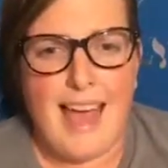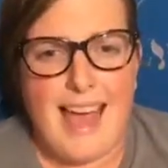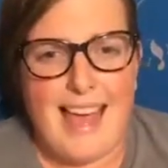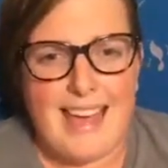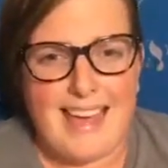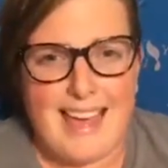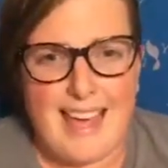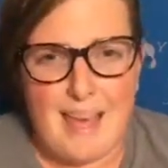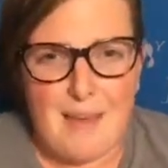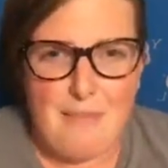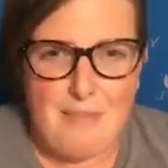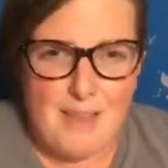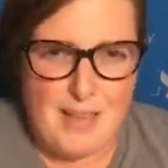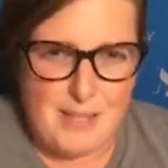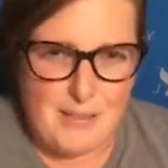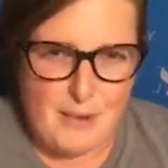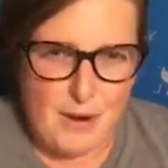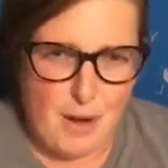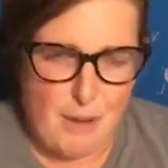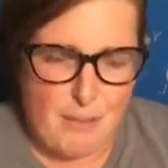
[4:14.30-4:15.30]
Kim,
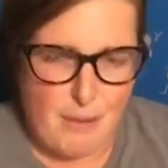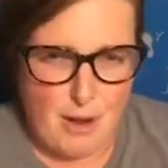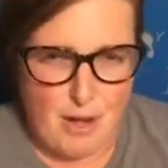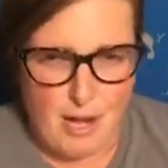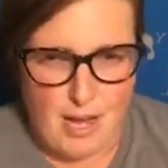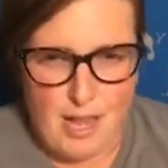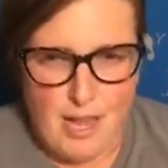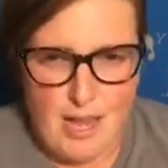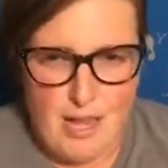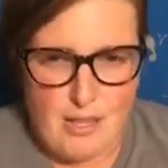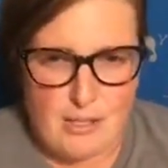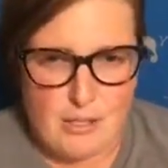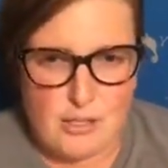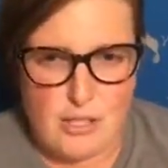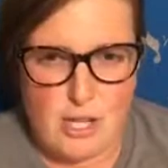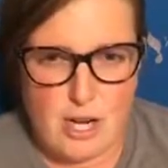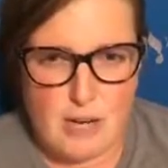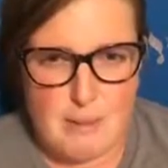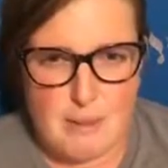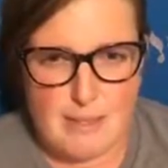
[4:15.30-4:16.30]
thanks for hopping on. Just
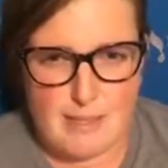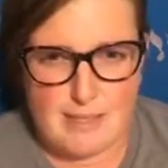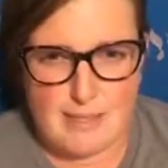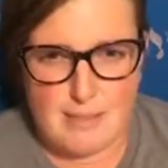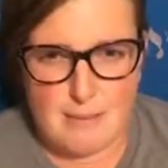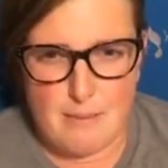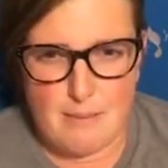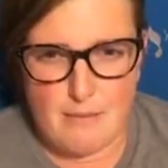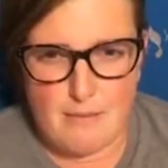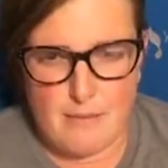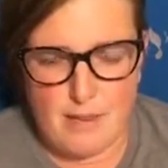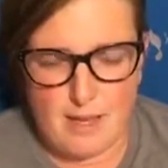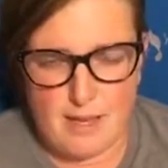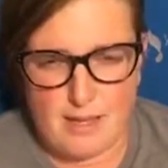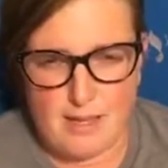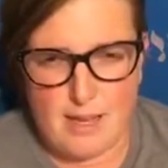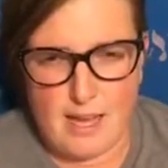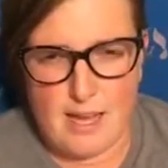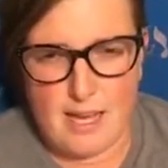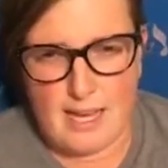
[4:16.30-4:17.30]
talking about some of
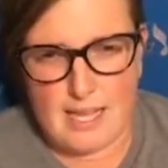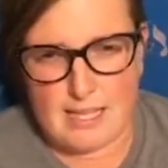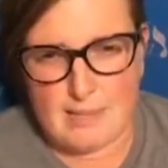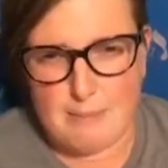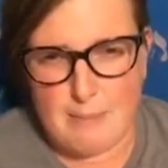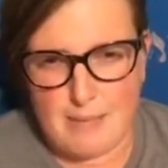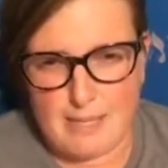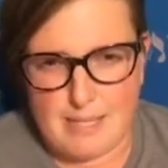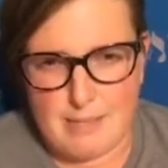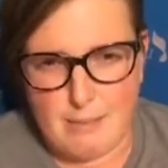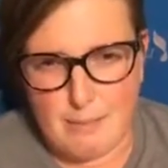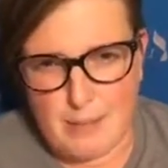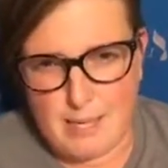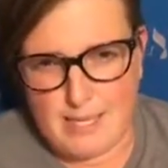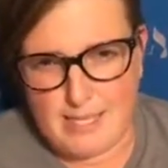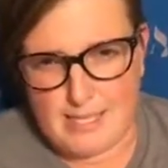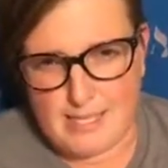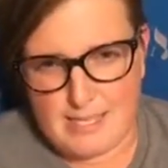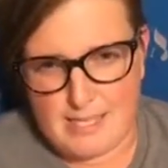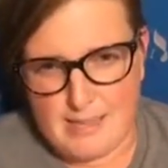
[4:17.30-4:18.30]
unexpected
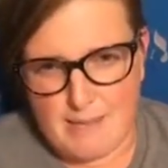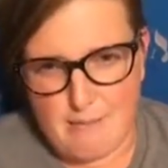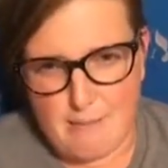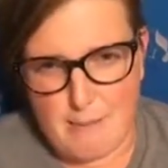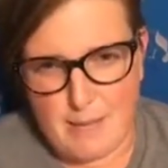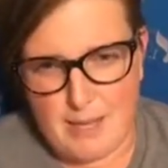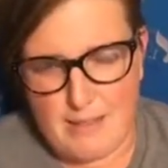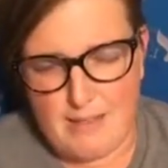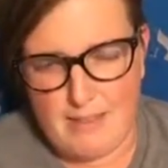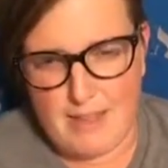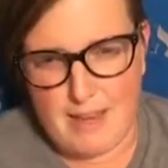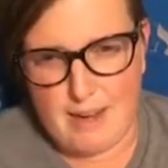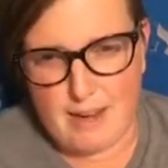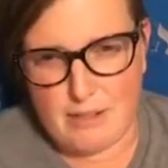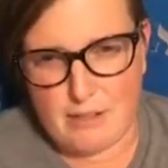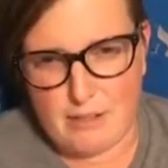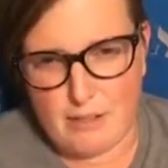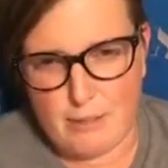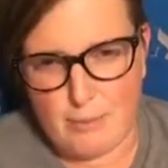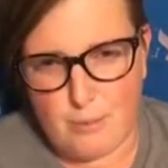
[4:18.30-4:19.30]
places I've been that
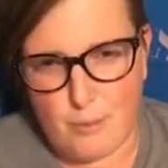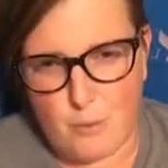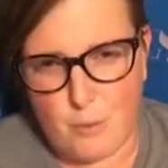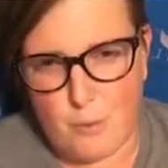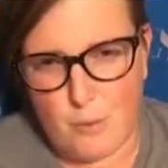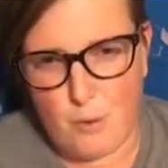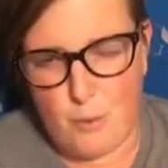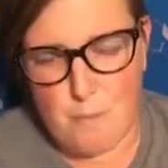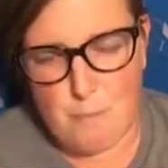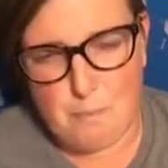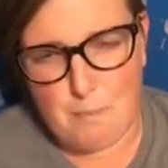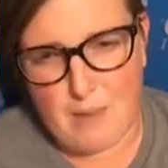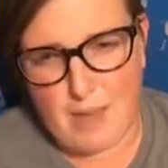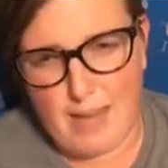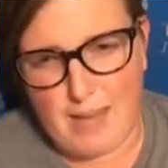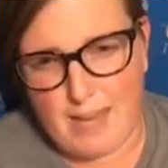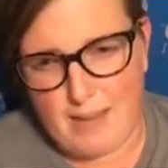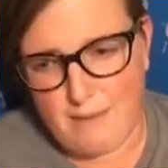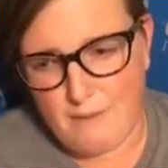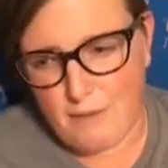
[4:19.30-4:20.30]
are super cool.
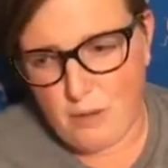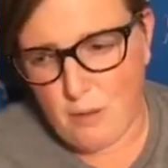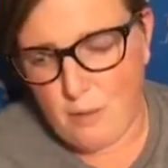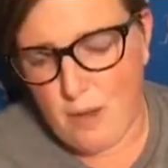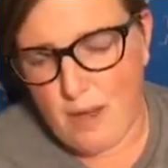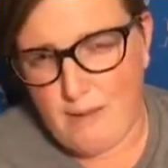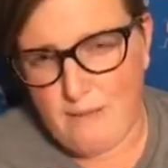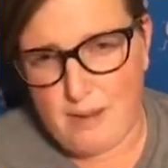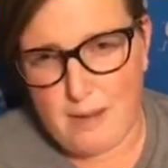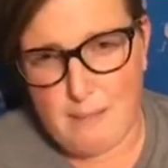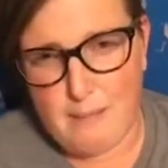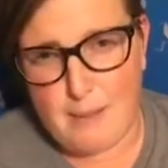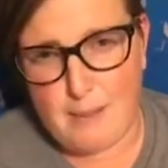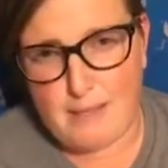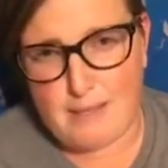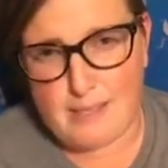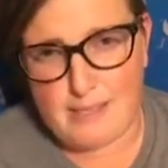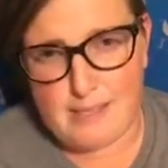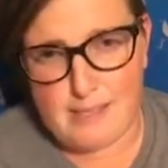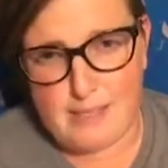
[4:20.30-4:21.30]
And if you have any
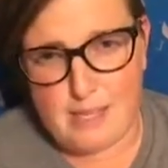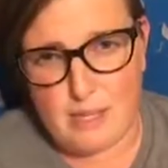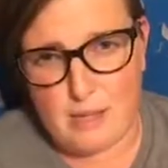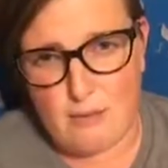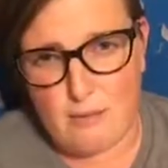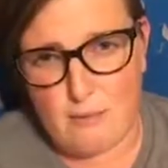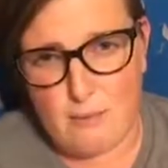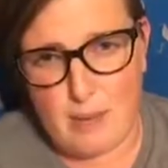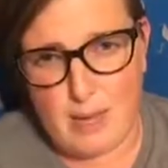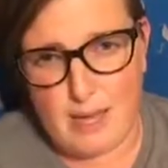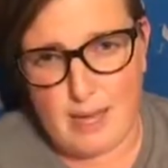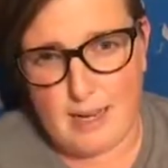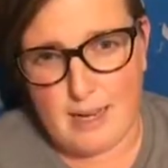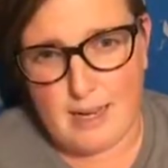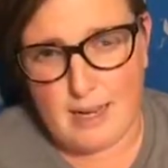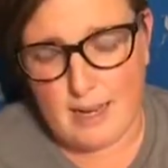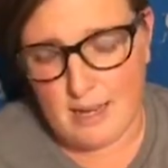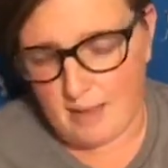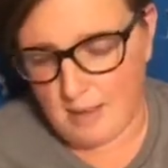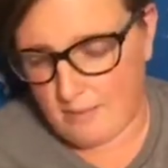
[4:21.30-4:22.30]
places that you've been
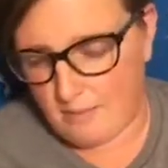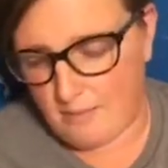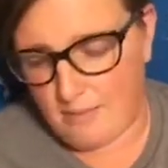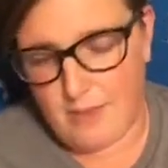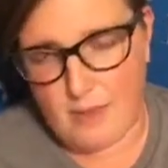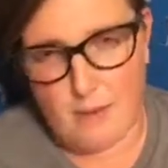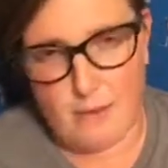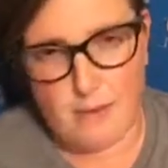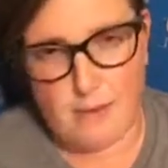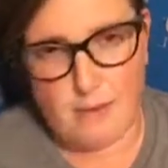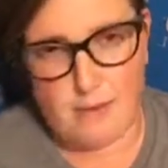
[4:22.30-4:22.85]
that